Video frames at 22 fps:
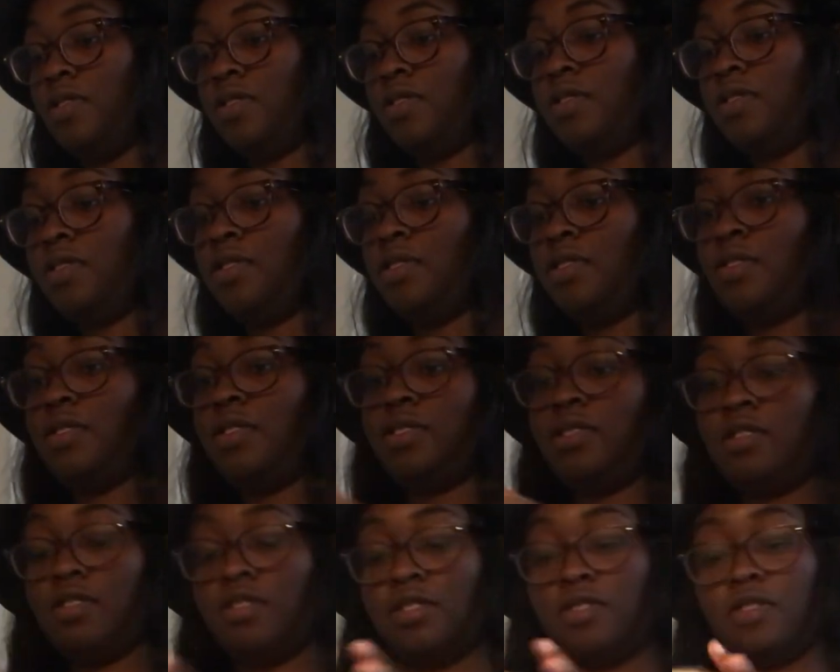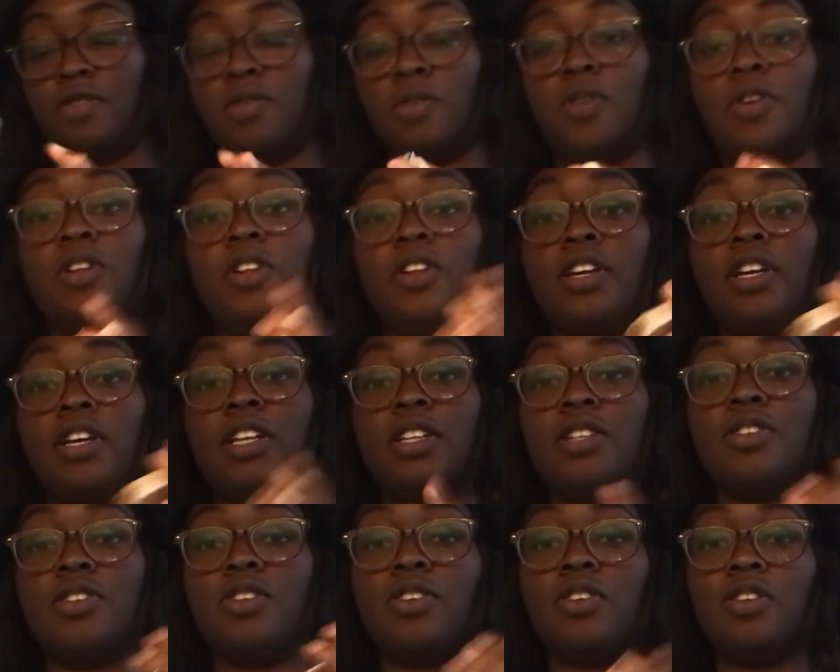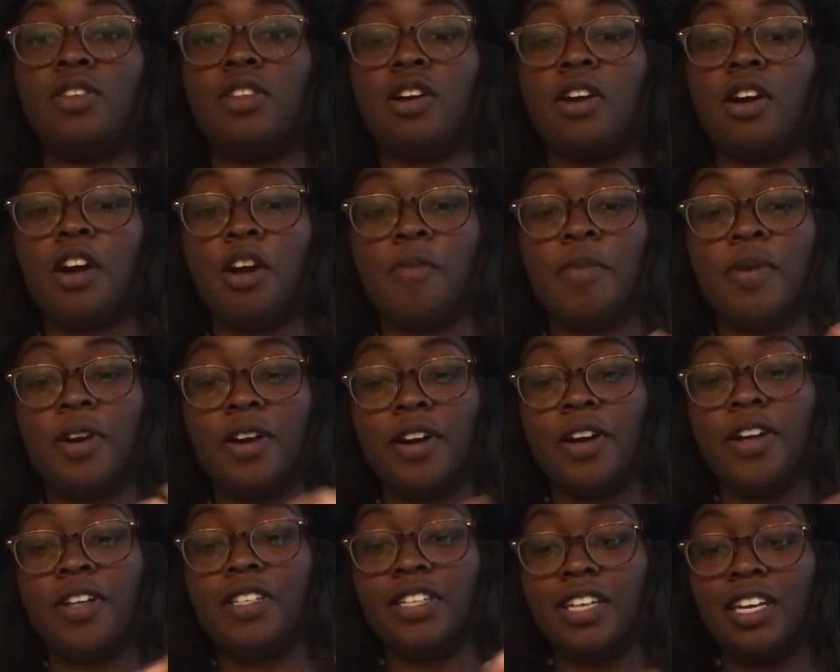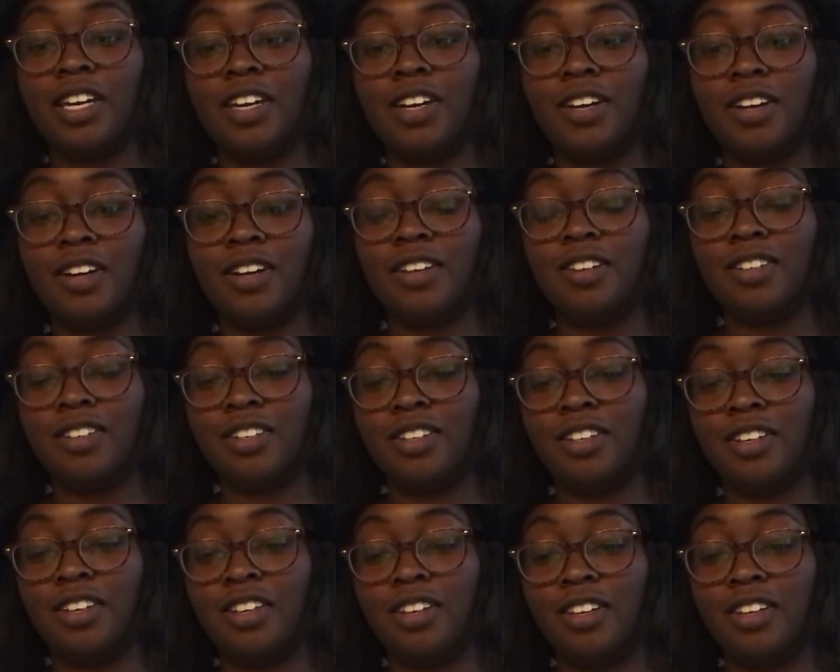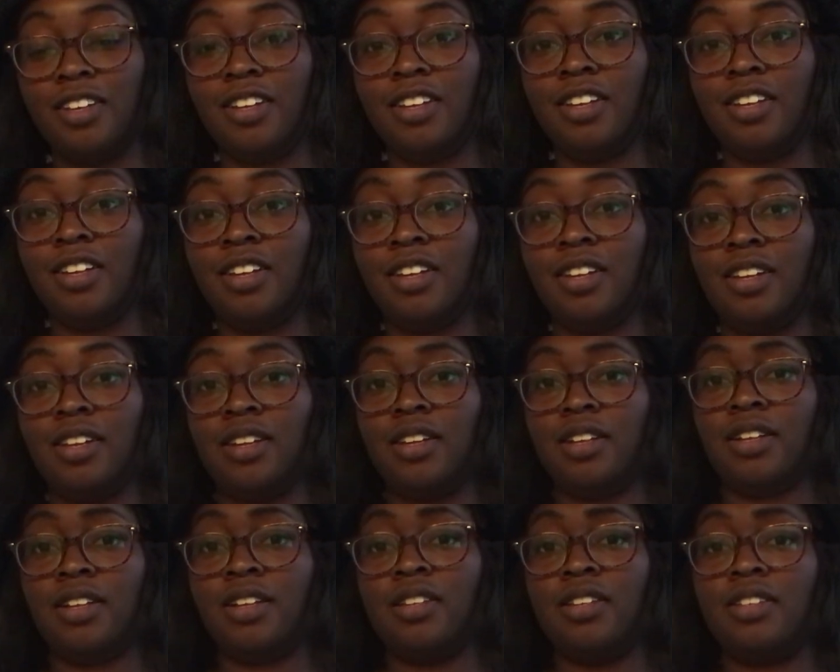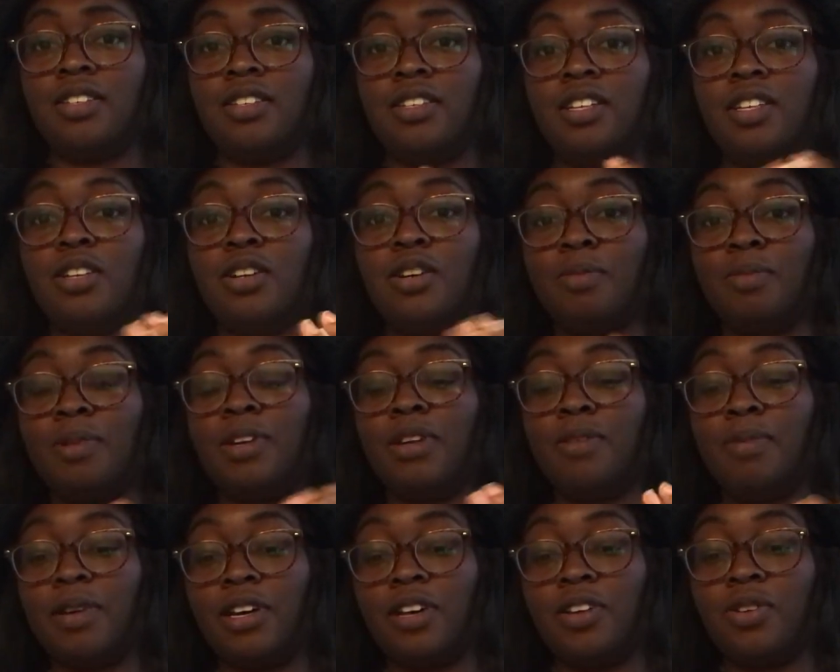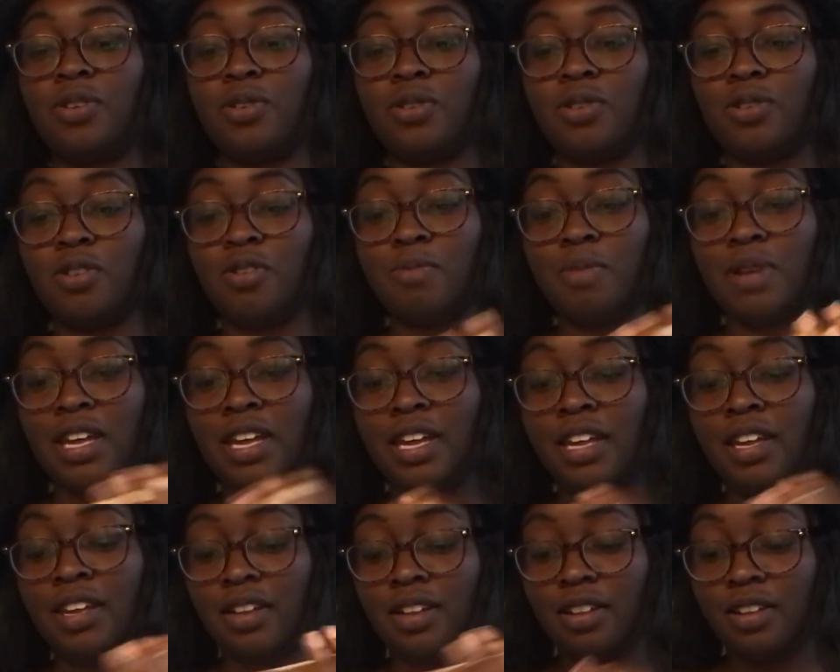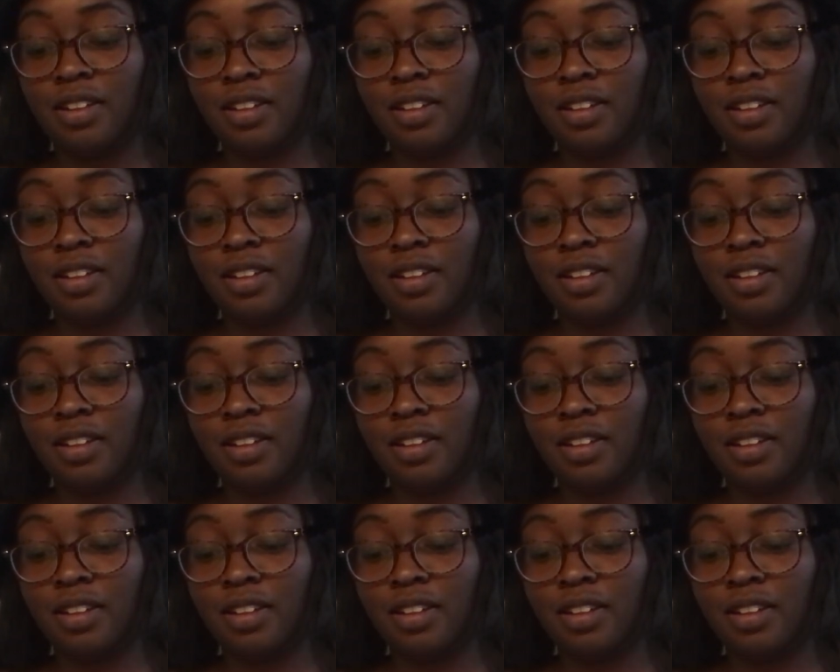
So I want to look into the karma cards here to see a little bit about your soulmate.